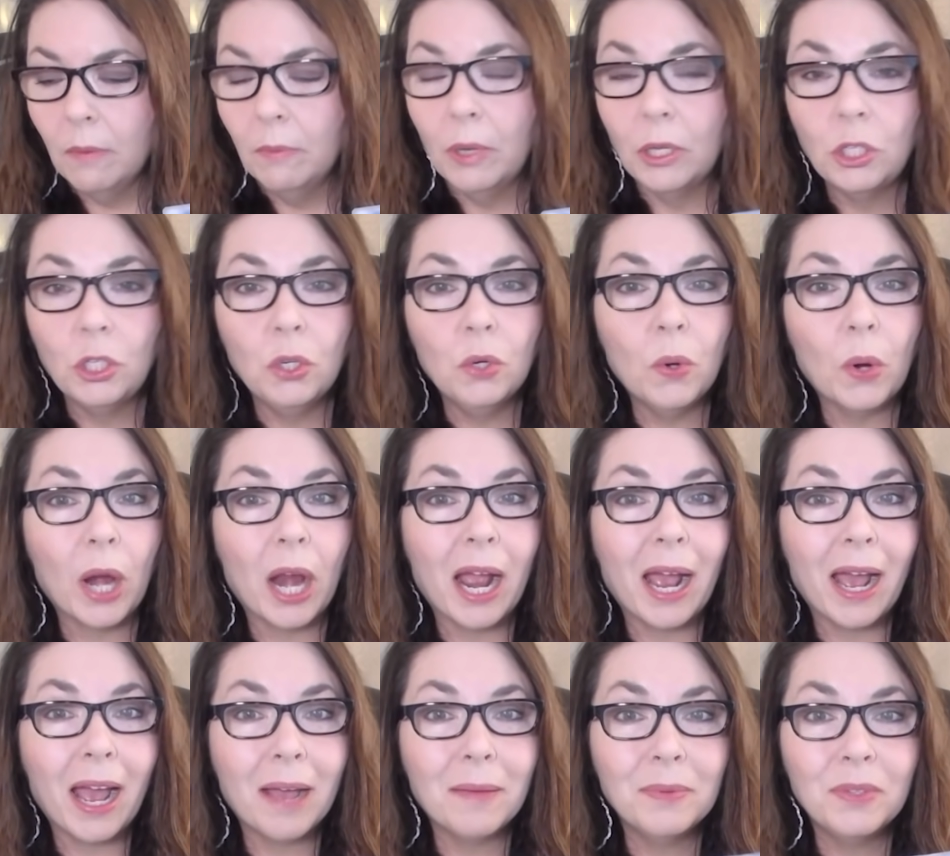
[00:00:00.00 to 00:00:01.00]
but you are
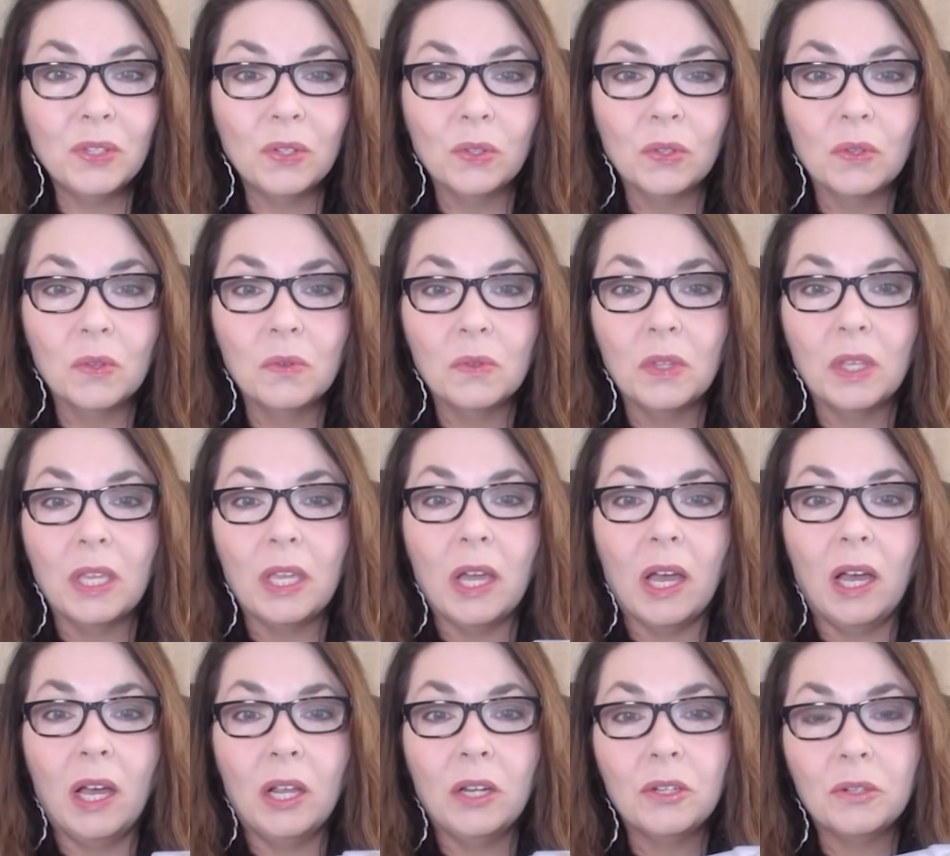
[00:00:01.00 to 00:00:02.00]
absolutely
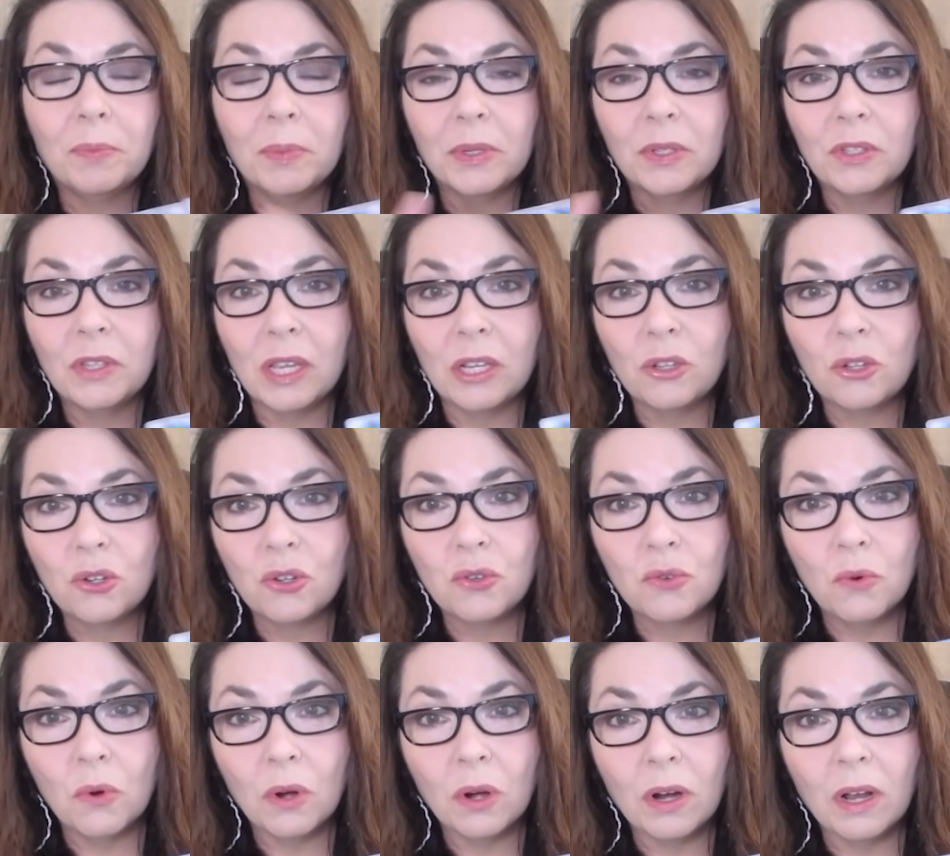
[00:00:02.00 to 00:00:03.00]
100%
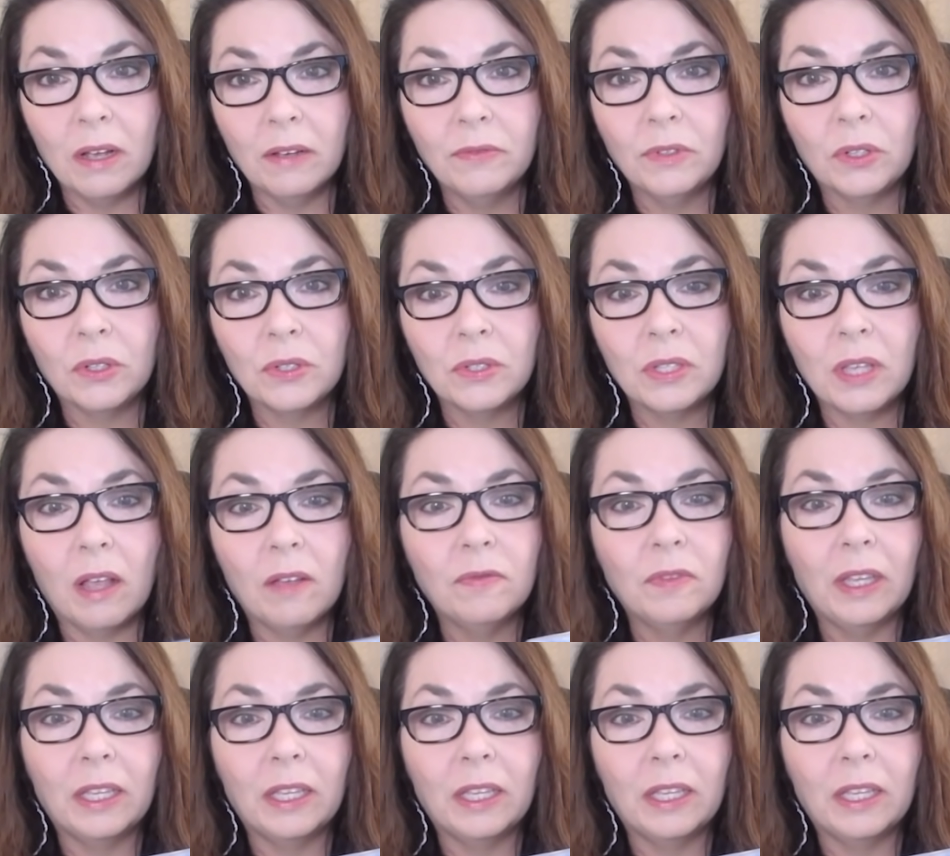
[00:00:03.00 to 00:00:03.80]
sure of yourself.